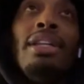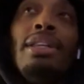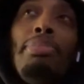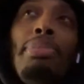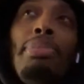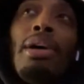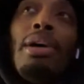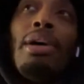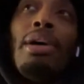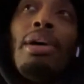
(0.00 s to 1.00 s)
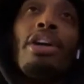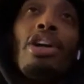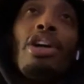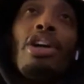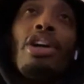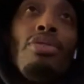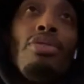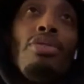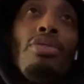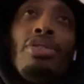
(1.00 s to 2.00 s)
The ball, say they're guarding
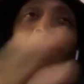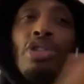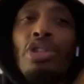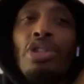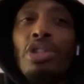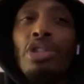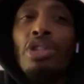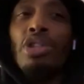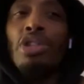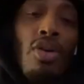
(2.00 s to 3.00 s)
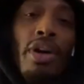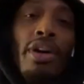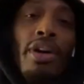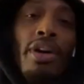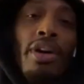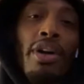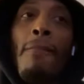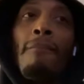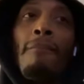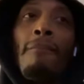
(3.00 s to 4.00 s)
you and you're just in the corner,
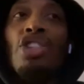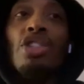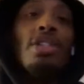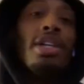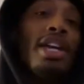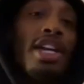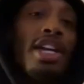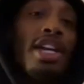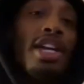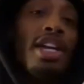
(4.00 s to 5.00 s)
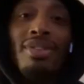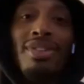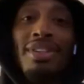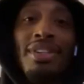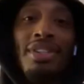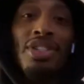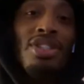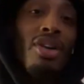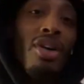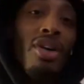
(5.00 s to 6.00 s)
they just hit you.
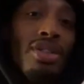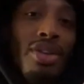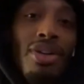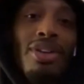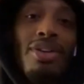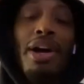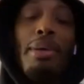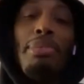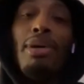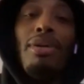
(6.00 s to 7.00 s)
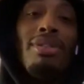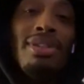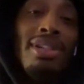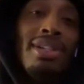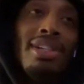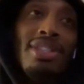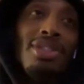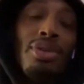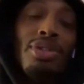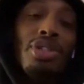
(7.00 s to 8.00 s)
Just throw a little elbow
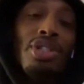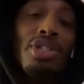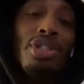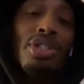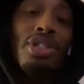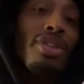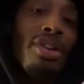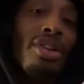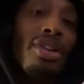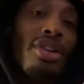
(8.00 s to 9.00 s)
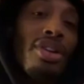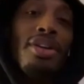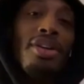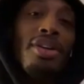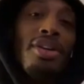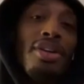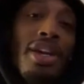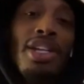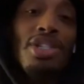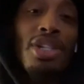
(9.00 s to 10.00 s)
towards your chest, or, you know,
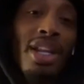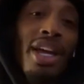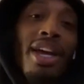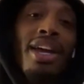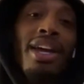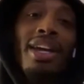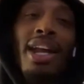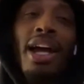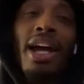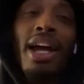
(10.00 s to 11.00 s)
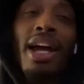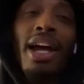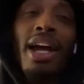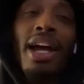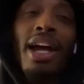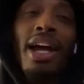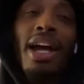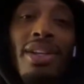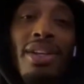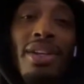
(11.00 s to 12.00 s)
hit your leg. And I get what they're
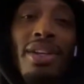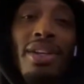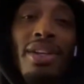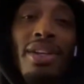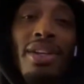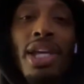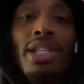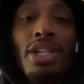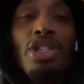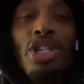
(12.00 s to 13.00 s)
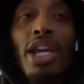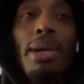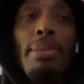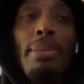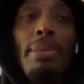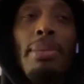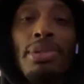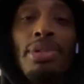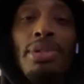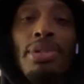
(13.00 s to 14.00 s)
doing. You know, they're checking my
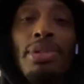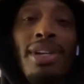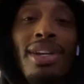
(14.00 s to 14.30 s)
temperature.